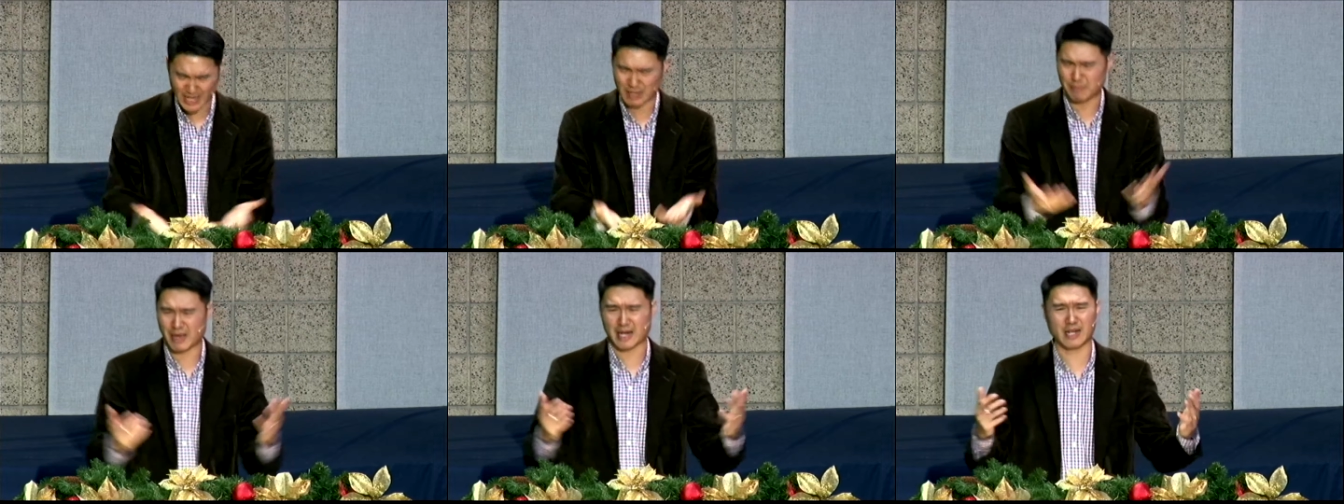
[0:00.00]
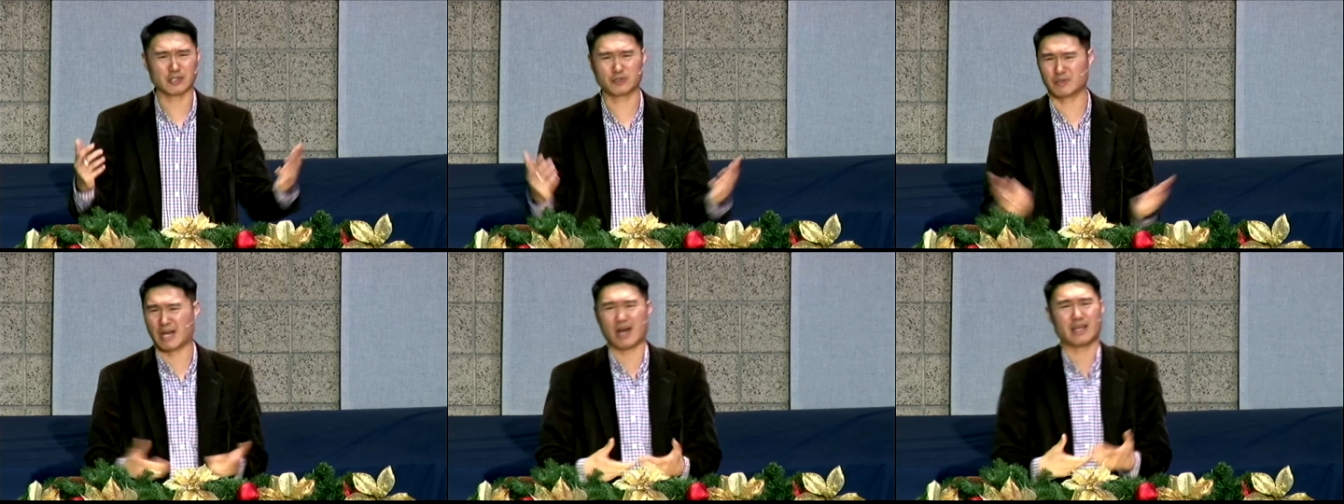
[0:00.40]
a bad attitude.
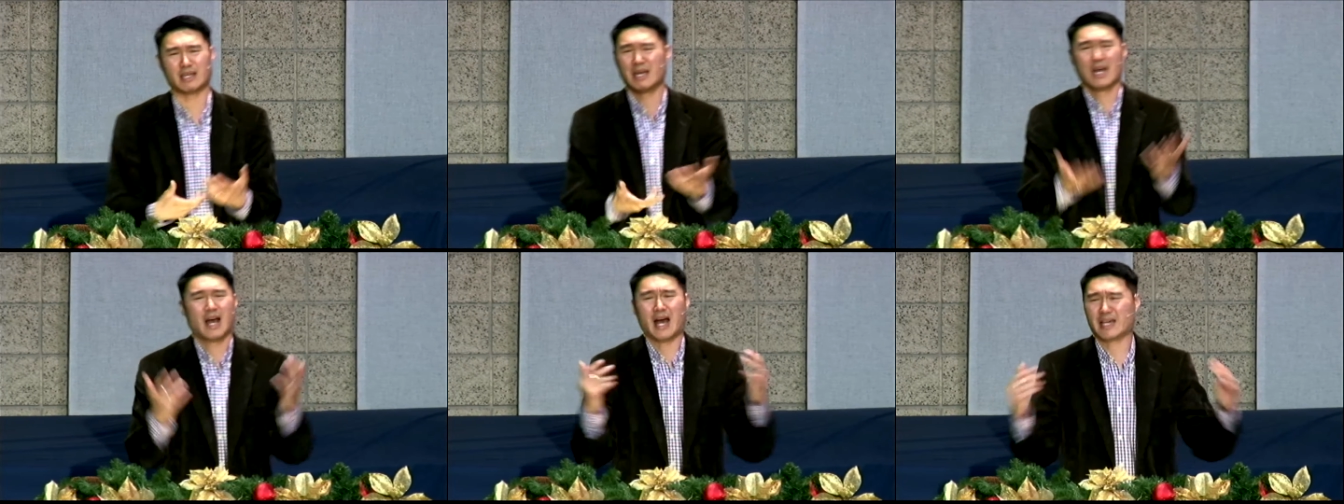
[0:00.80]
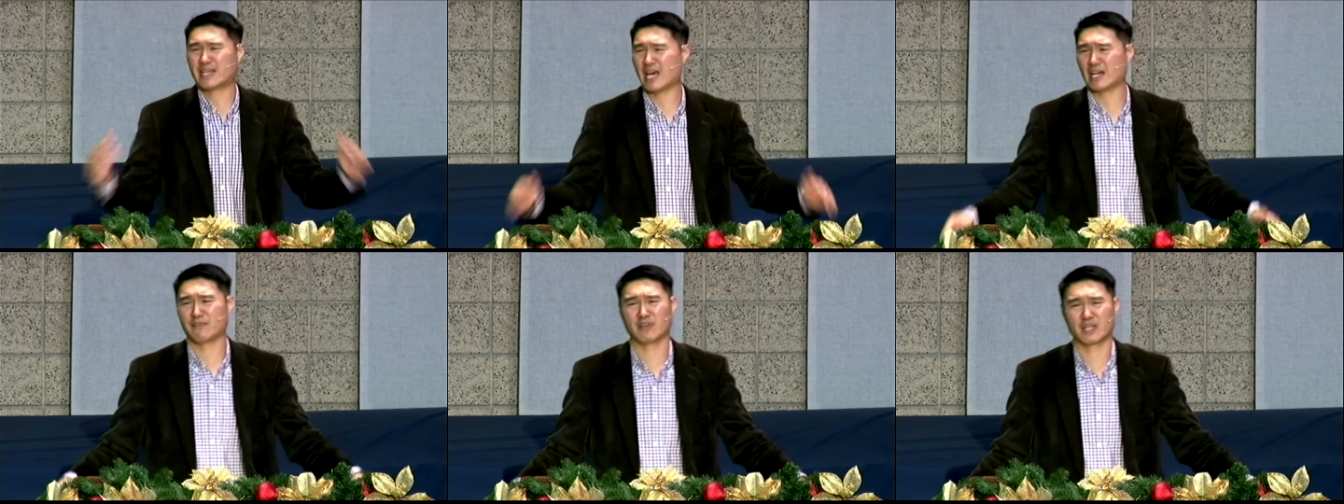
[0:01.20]
Now I, I can't
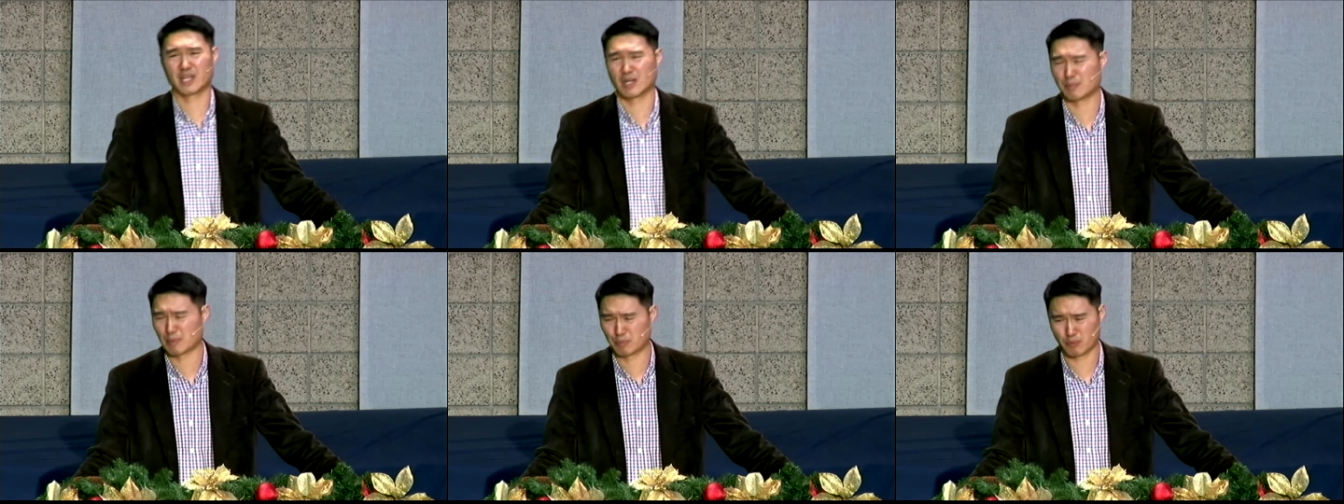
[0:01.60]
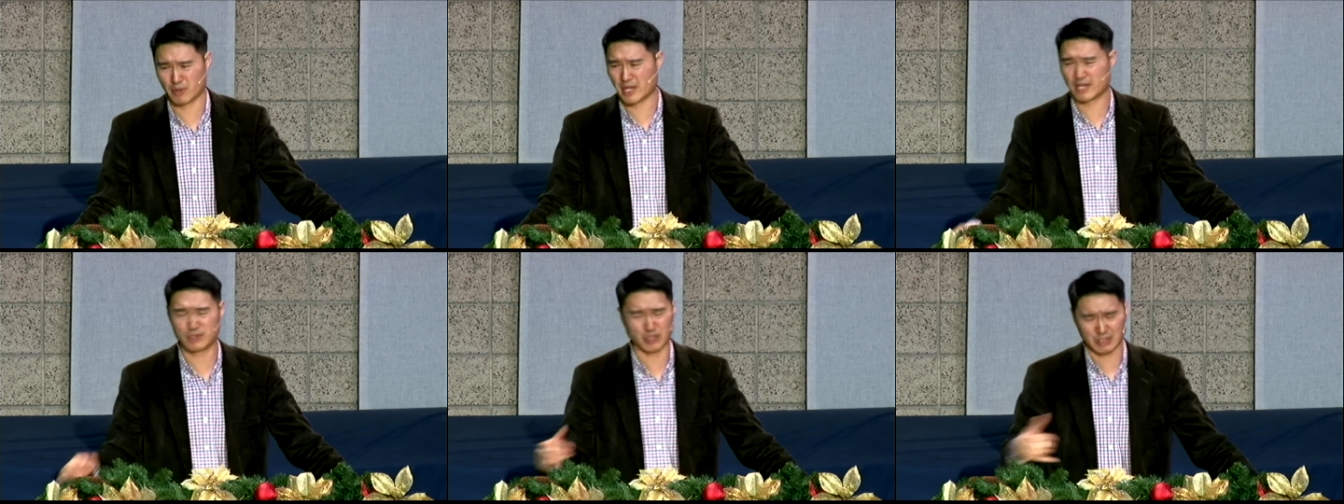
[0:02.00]
even get up and
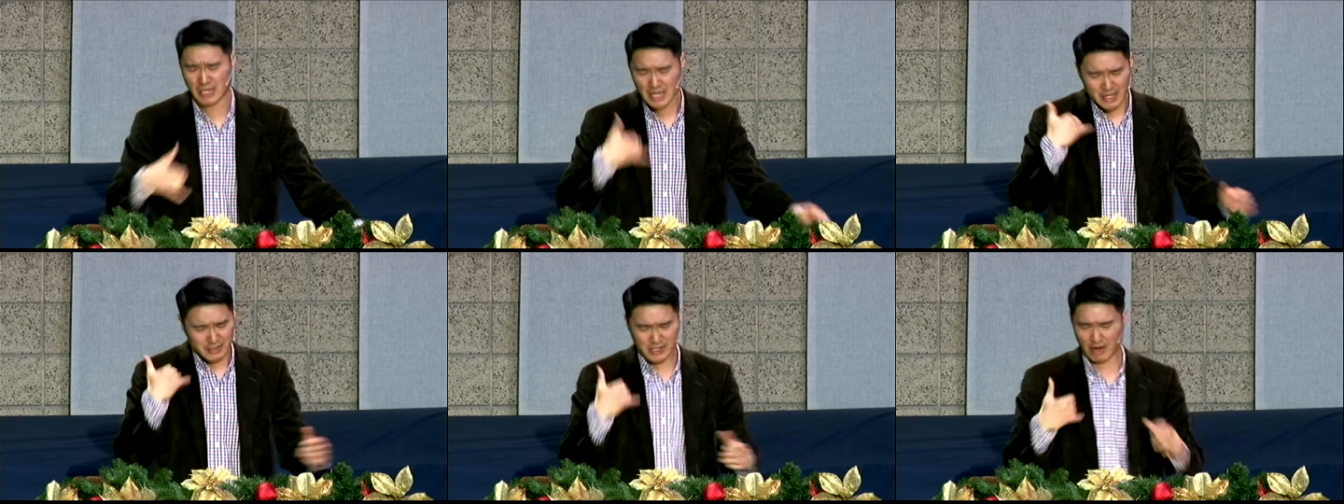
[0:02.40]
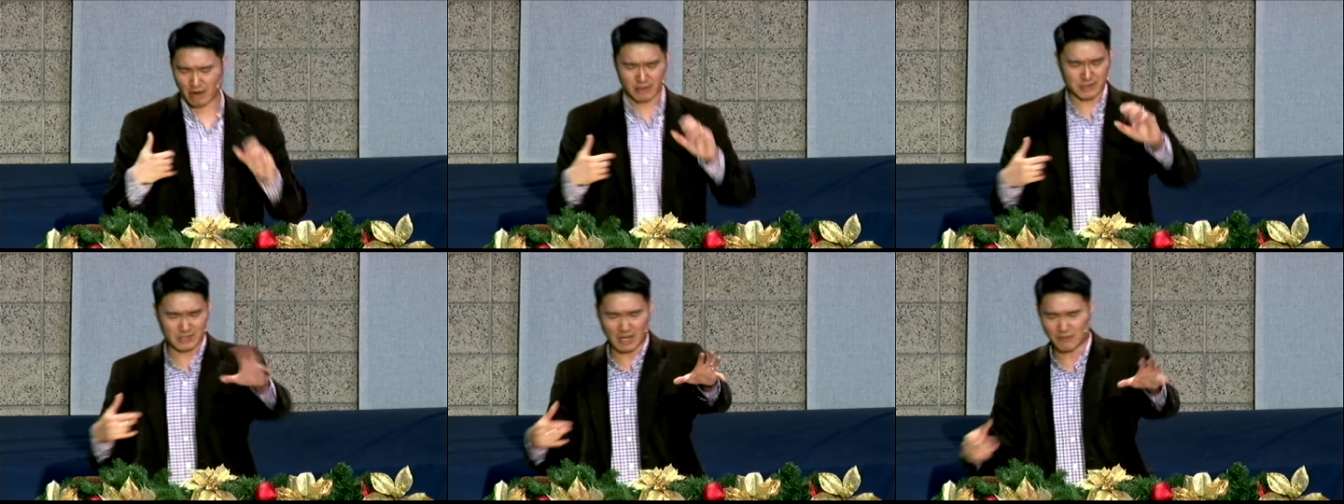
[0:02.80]
preach. And Terrence
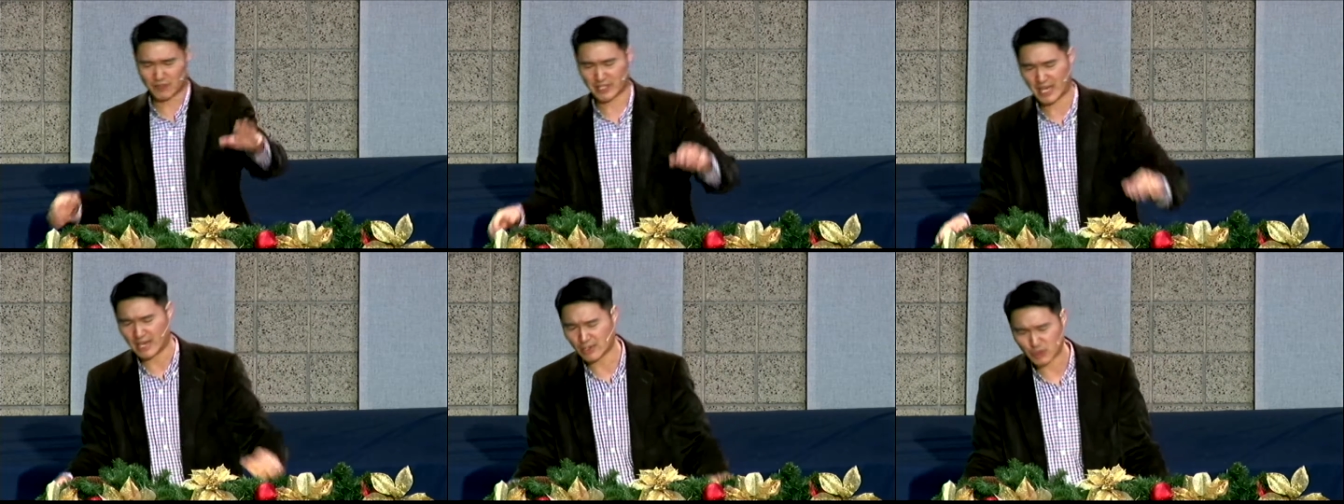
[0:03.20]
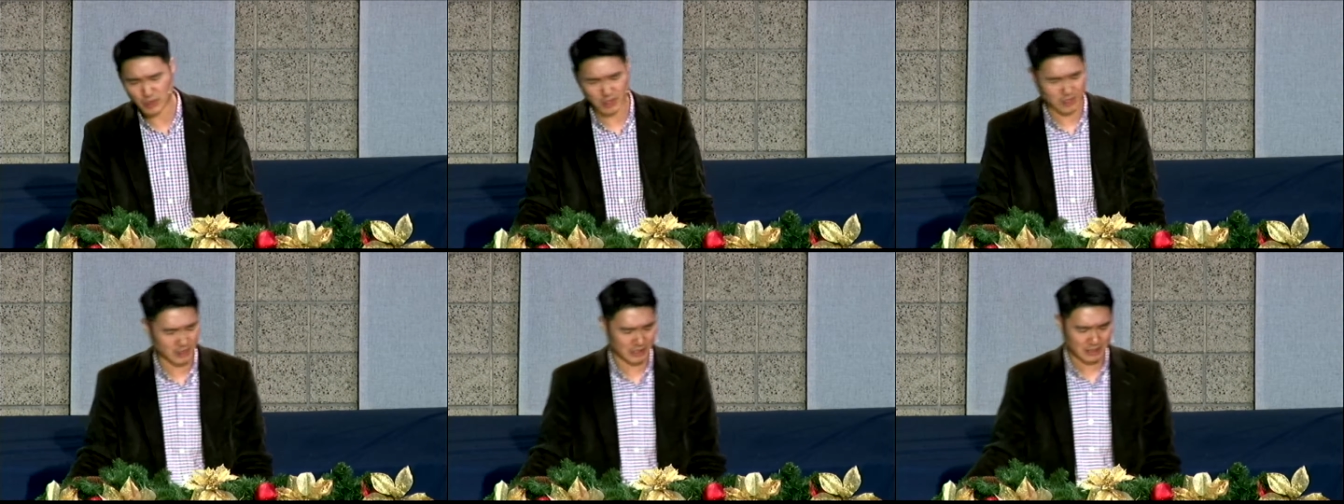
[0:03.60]
is on
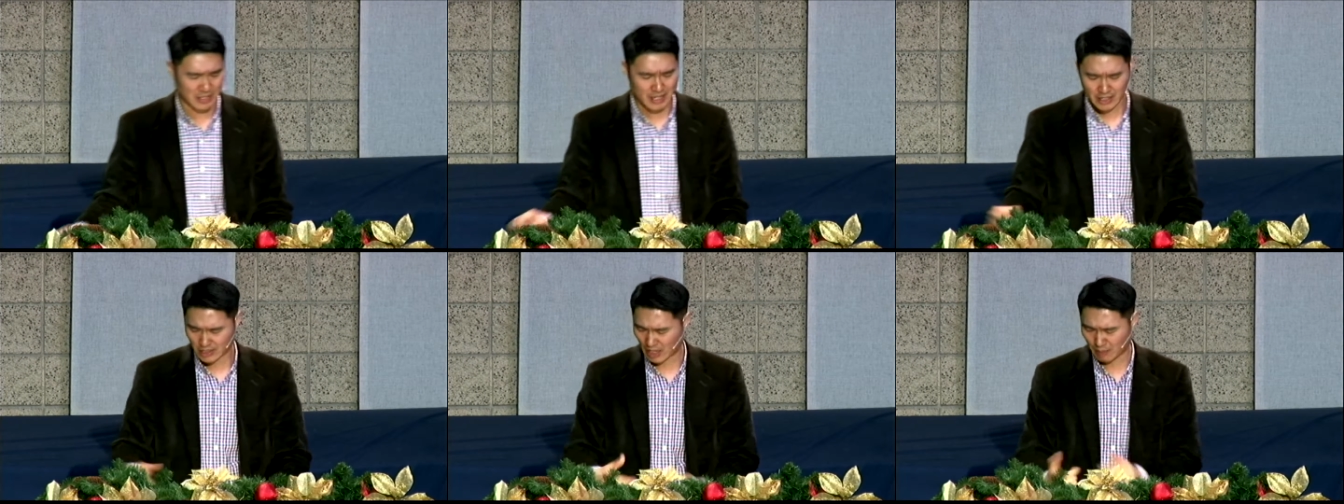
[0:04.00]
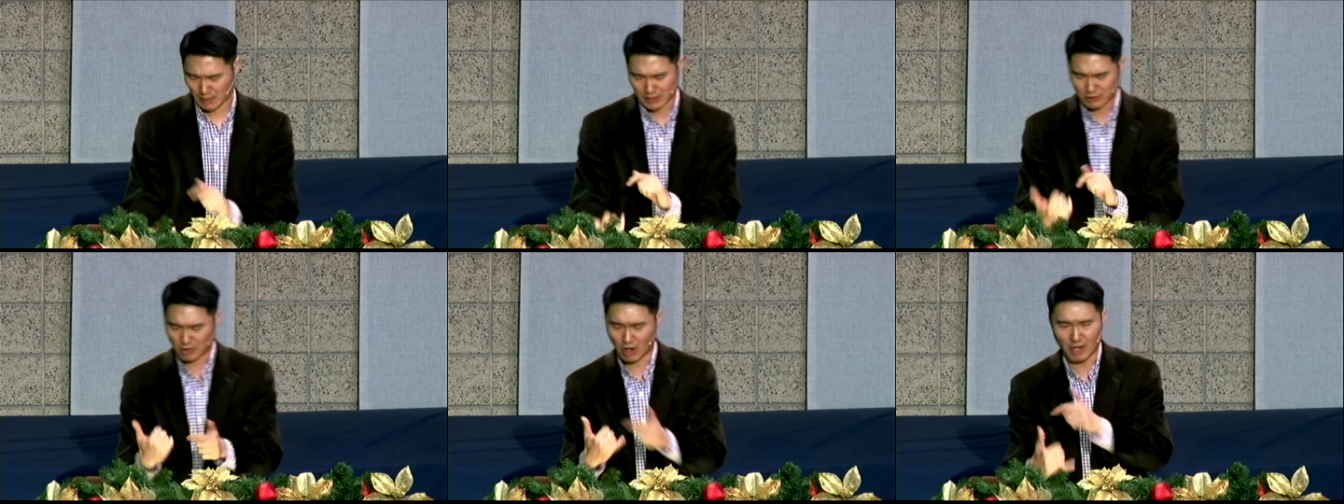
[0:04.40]
vacation. And you know, I'm about to
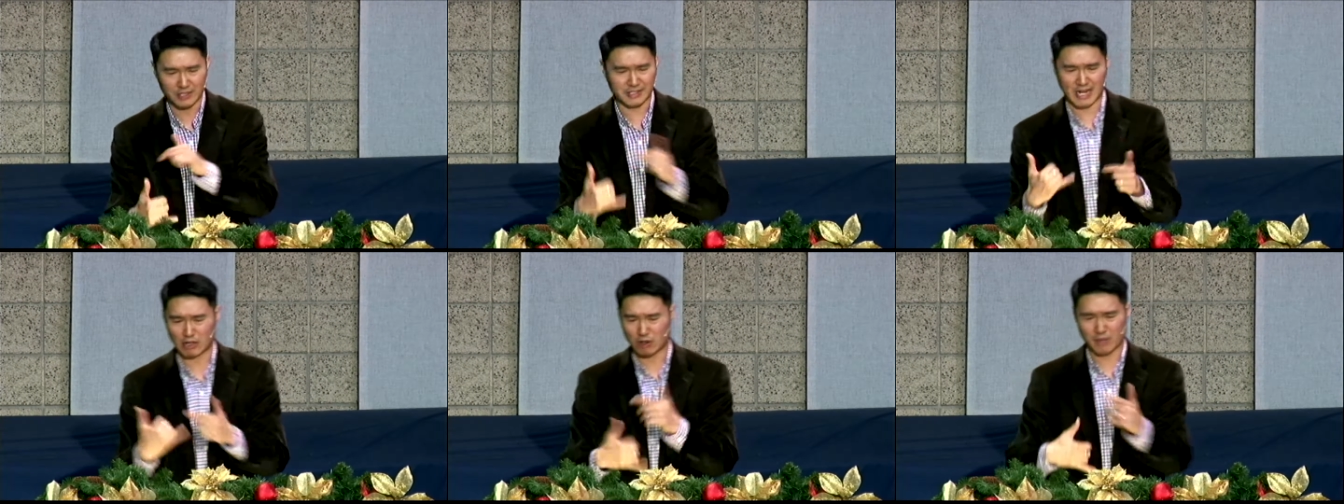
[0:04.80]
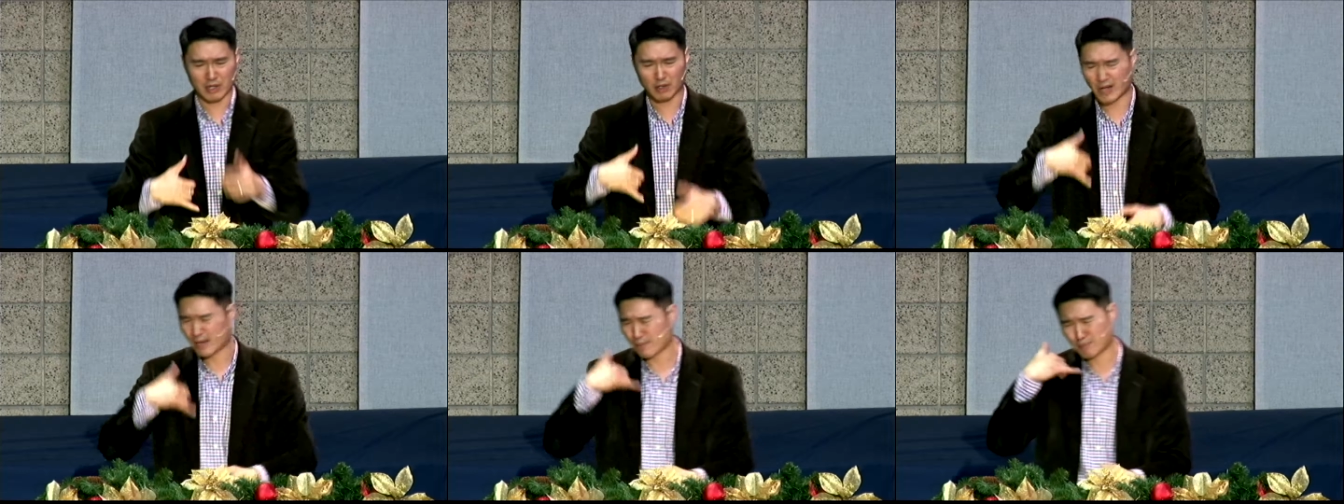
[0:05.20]
call Sacramento. Hey,